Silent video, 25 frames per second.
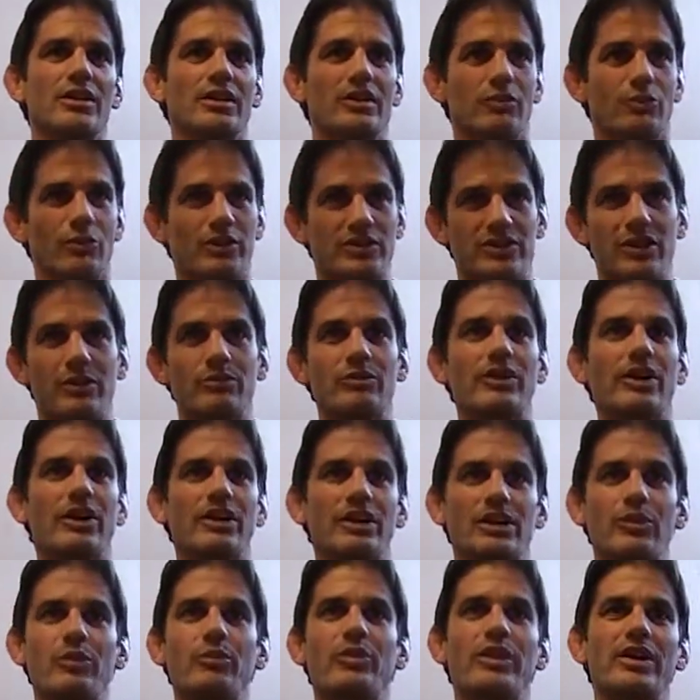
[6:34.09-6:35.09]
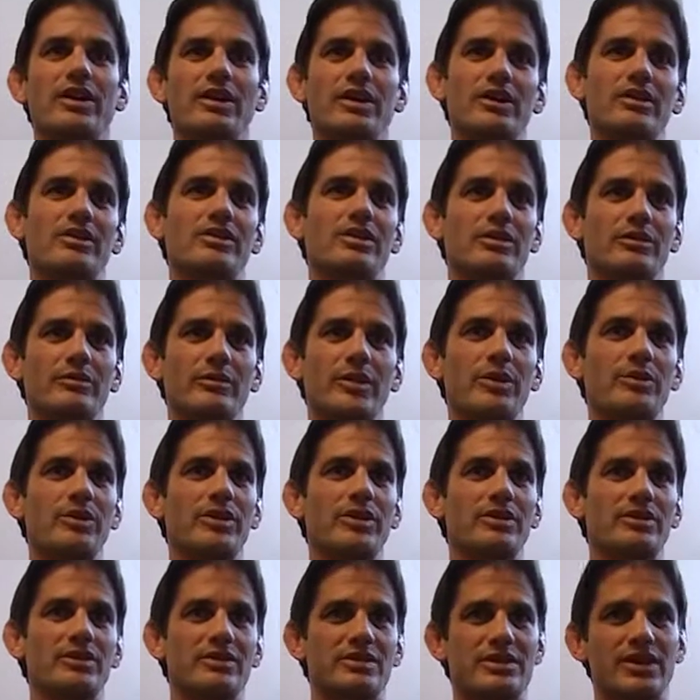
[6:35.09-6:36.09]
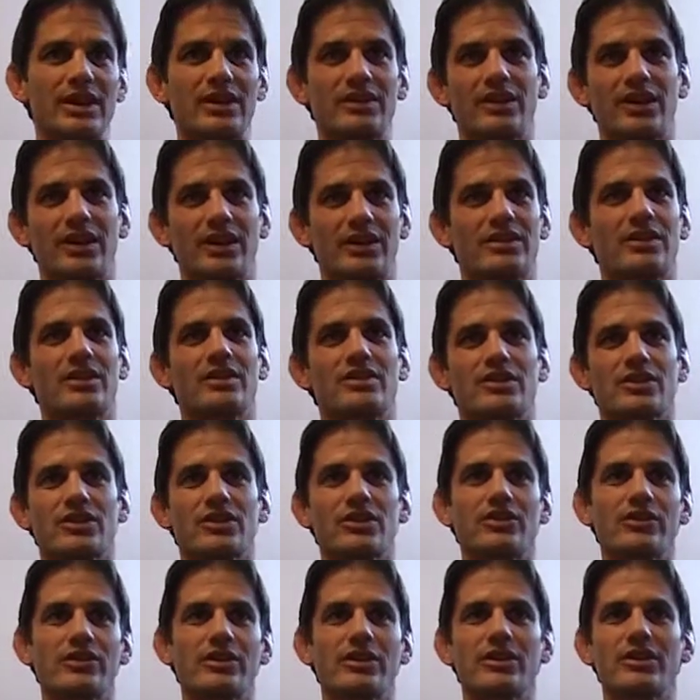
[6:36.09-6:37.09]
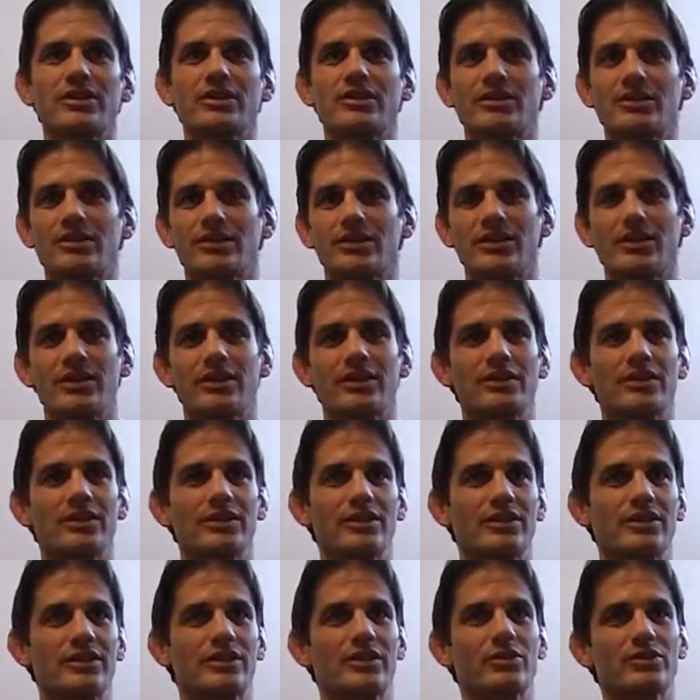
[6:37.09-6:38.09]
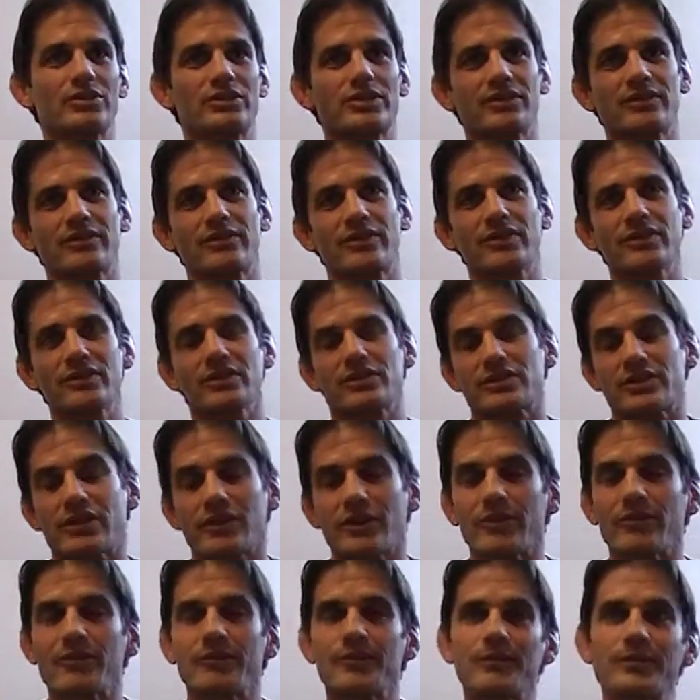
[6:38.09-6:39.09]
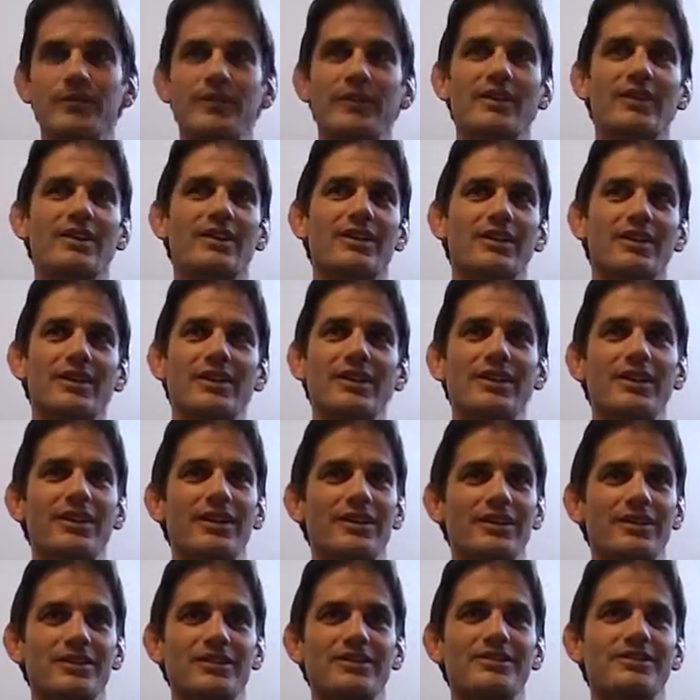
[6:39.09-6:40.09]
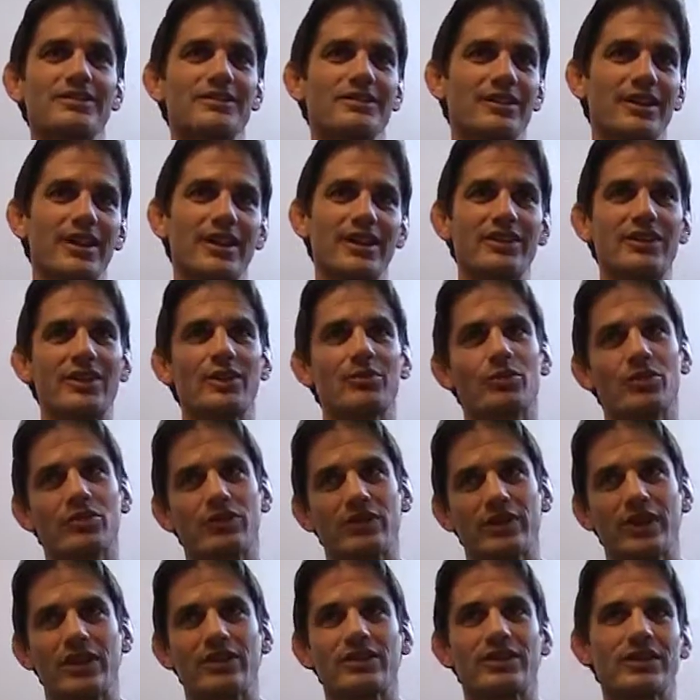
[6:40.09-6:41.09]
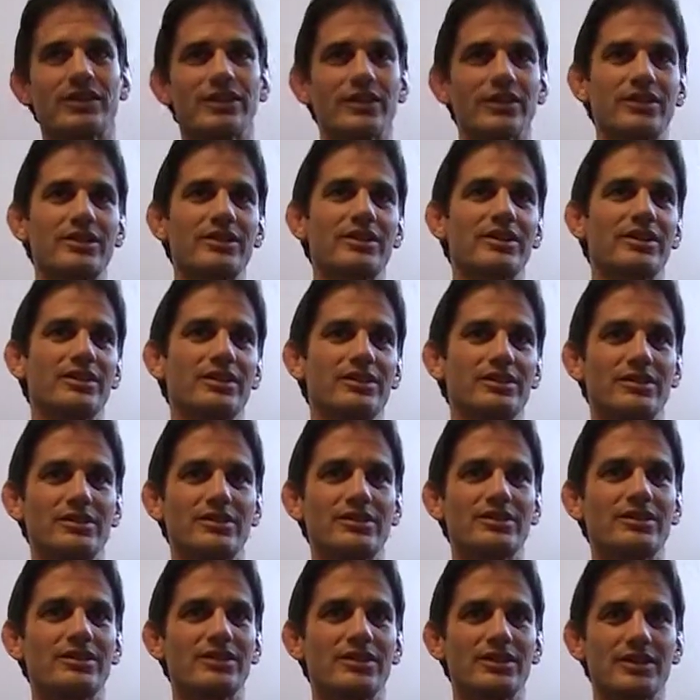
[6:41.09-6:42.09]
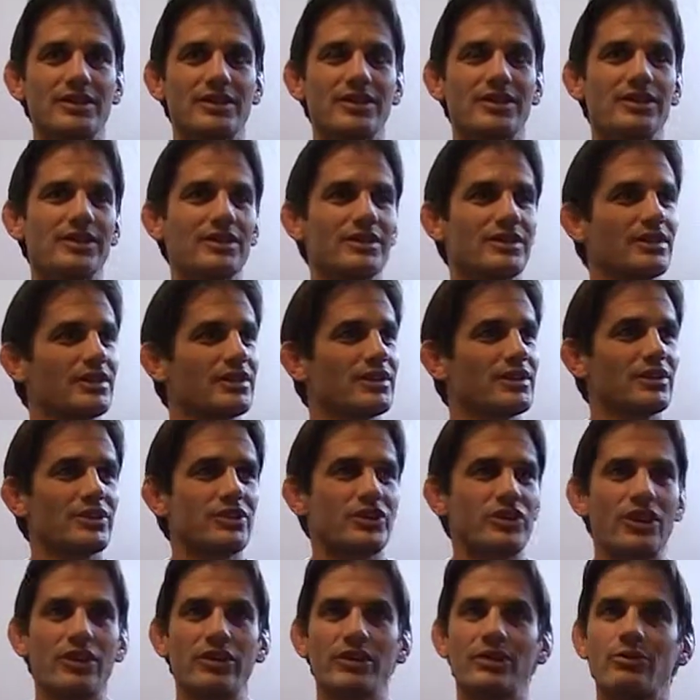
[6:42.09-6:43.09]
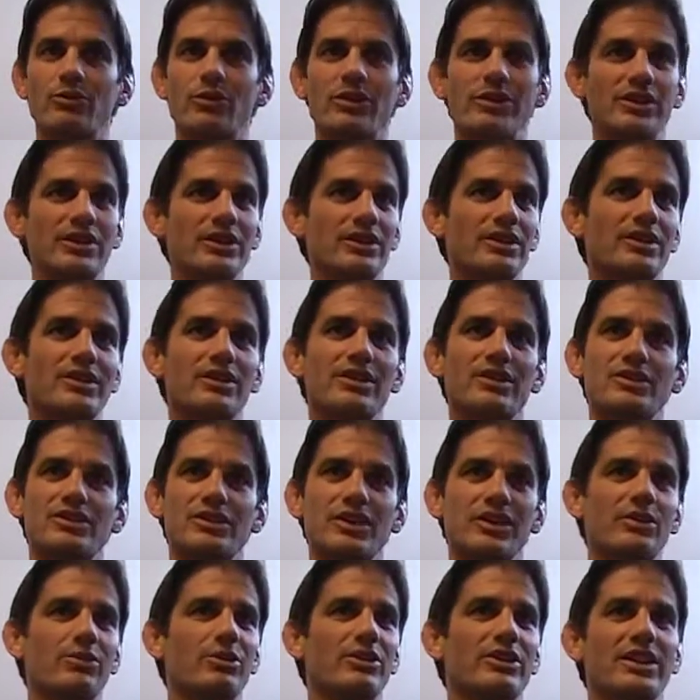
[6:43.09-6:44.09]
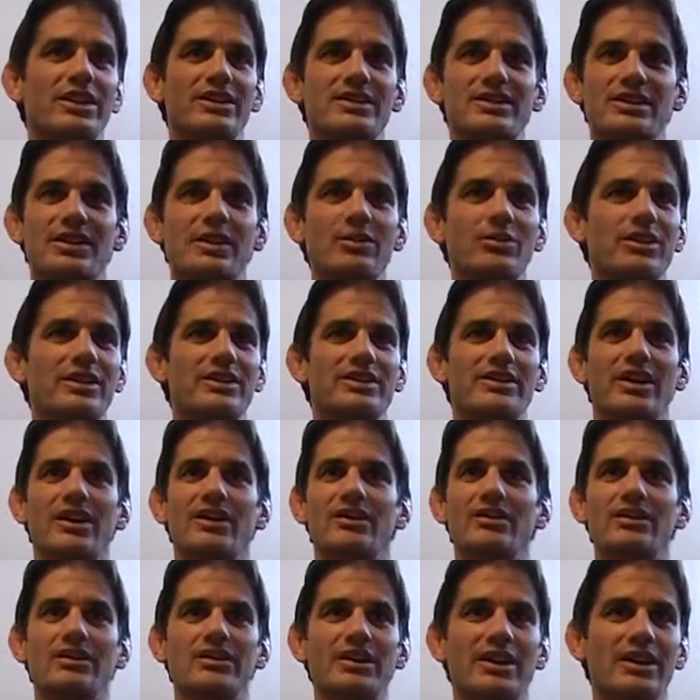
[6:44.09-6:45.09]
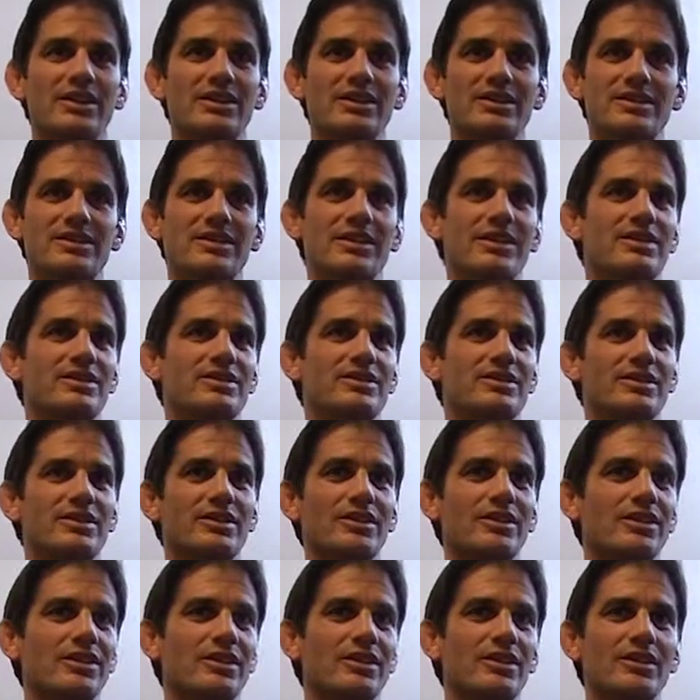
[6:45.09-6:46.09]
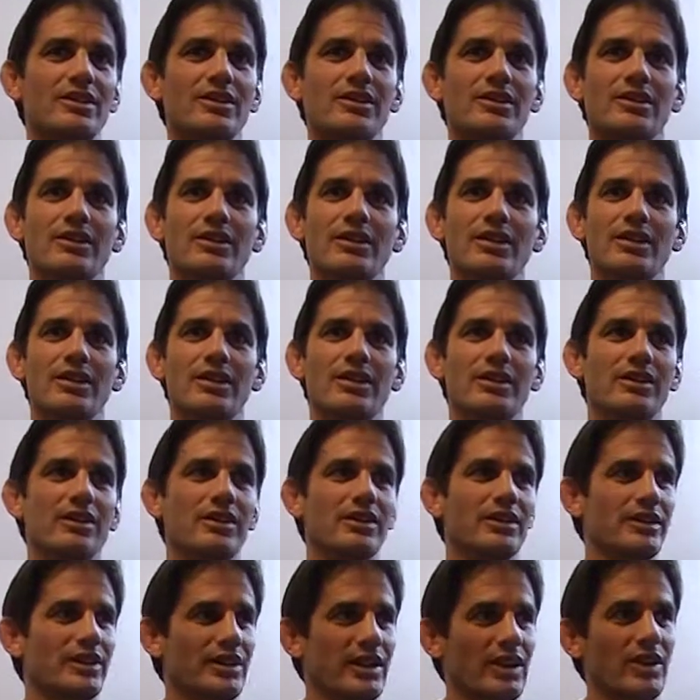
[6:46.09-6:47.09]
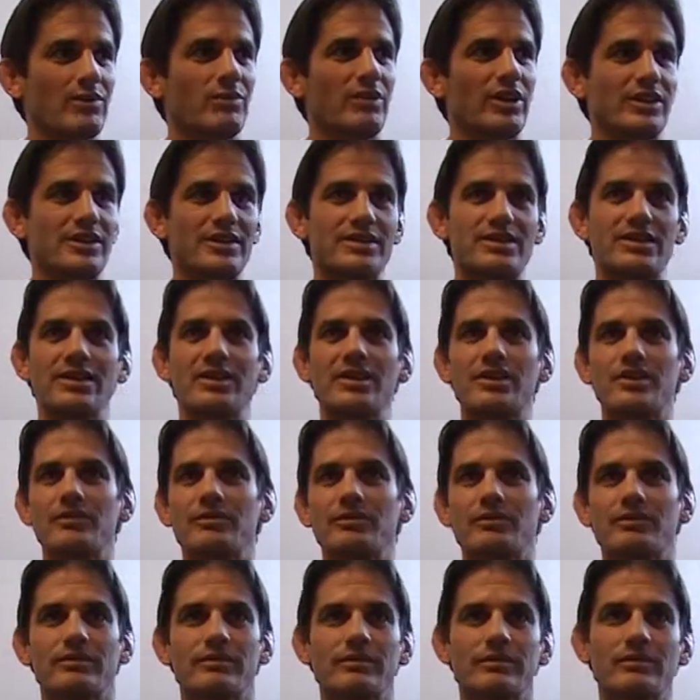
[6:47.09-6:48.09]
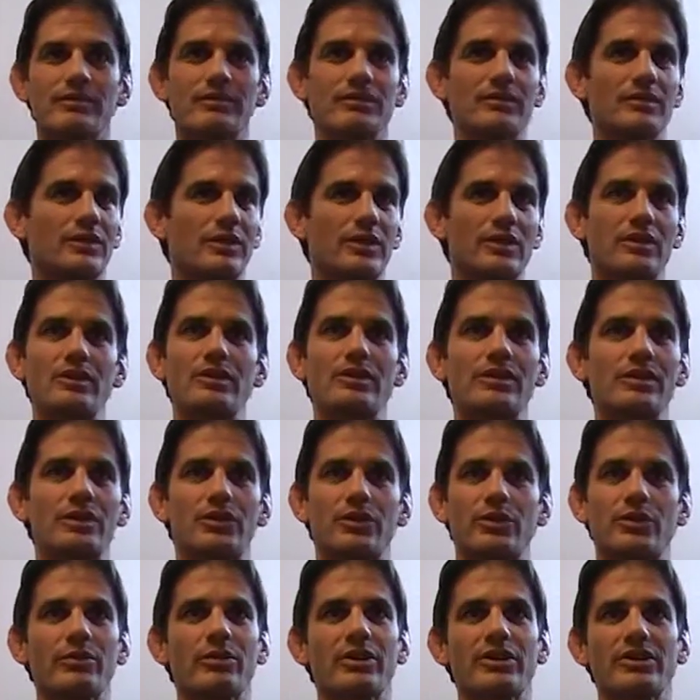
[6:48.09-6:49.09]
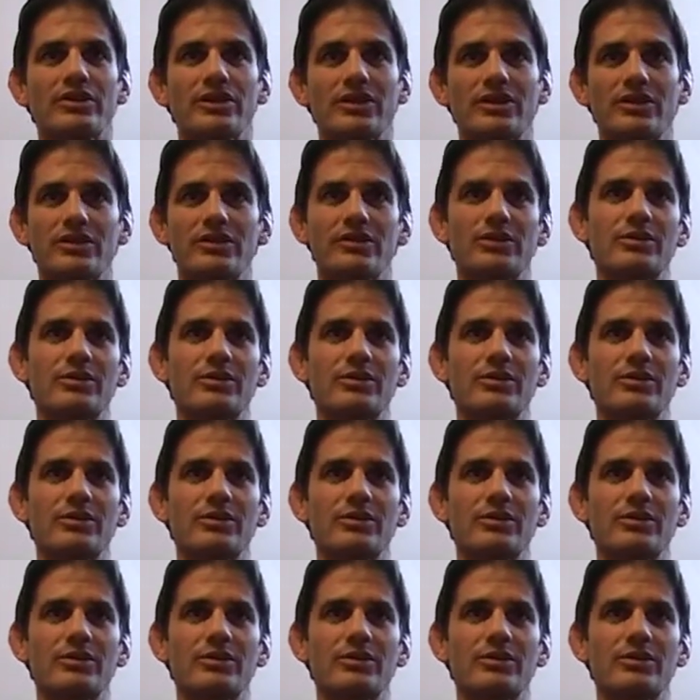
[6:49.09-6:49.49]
once I'm done competing, to maybe take that as a career into the coaching field. So I ended up moving out there, and then Sheldon won the NCAA title in 96, and then I made the team 2 months later.